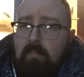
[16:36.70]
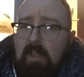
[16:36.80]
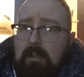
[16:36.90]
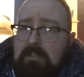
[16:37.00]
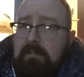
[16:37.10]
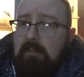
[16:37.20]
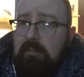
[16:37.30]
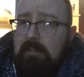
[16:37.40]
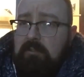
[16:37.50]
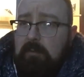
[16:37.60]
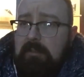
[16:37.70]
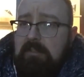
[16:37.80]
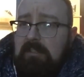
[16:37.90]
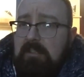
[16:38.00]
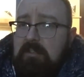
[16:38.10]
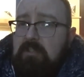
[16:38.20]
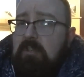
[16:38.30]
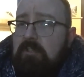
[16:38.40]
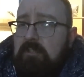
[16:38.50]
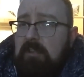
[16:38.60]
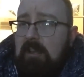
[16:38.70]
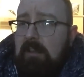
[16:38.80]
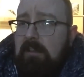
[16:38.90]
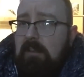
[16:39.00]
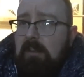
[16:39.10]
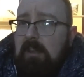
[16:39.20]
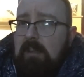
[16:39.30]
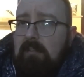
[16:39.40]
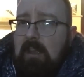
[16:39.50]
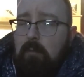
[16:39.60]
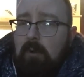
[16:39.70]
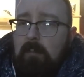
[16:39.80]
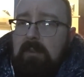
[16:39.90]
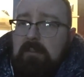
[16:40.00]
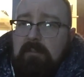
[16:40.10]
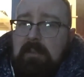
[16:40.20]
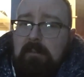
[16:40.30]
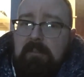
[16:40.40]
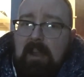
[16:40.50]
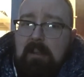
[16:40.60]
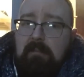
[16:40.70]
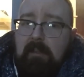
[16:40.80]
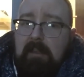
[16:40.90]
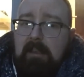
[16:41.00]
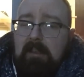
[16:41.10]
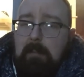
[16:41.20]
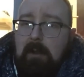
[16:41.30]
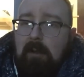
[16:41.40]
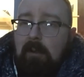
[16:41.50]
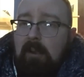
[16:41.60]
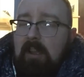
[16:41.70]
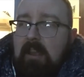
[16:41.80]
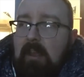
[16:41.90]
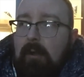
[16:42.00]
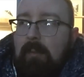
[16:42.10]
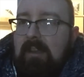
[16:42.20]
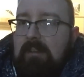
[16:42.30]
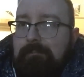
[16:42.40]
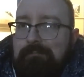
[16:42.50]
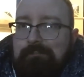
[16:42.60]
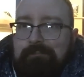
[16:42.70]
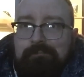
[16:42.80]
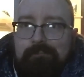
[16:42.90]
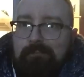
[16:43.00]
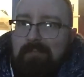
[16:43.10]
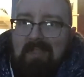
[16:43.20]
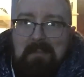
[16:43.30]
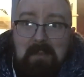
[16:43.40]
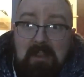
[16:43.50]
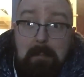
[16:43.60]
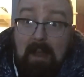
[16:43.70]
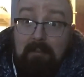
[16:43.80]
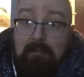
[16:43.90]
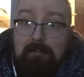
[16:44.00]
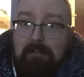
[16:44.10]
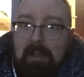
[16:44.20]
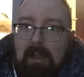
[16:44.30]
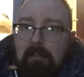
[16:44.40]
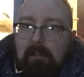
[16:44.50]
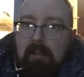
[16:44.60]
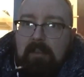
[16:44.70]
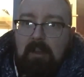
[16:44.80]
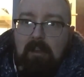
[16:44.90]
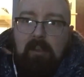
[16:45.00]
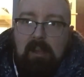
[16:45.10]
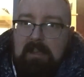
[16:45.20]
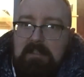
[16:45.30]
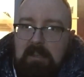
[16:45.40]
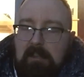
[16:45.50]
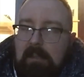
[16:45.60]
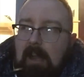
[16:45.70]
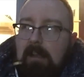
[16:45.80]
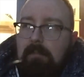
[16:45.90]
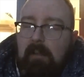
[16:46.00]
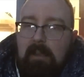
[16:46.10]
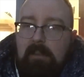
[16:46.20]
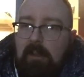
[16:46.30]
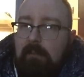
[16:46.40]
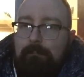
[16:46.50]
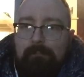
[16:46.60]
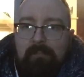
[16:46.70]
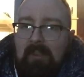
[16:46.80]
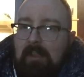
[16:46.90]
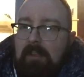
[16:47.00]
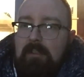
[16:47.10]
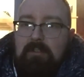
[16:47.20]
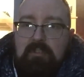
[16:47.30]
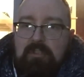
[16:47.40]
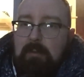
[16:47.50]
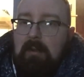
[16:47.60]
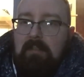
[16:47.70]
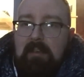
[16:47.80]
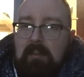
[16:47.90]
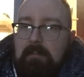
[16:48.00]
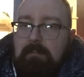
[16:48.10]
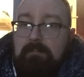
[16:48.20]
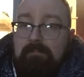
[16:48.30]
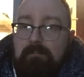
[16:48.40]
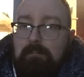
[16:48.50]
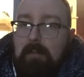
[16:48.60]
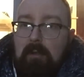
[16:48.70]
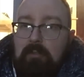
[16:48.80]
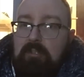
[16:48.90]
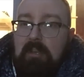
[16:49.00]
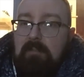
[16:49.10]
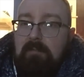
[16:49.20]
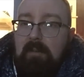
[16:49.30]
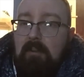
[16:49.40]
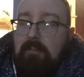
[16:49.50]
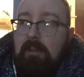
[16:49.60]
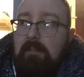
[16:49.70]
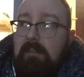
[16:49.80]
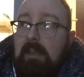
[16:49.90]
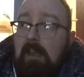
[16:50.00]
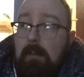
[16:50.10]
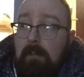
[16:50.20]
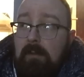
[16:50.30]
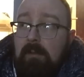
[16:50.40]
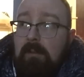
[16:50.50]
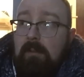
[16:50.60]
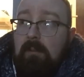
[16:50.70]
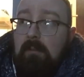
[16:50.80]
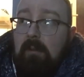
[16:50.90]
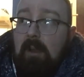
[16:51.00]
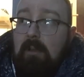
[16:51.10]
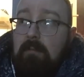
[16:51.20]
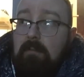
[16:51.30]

Because if Dunhill's wanting to disassociate, it won't be Dunhill Dark Flake anymore. It'll be Mac Baren Dark Flake or Classic Dark Flake or some other bullshit fuckery of a name, right?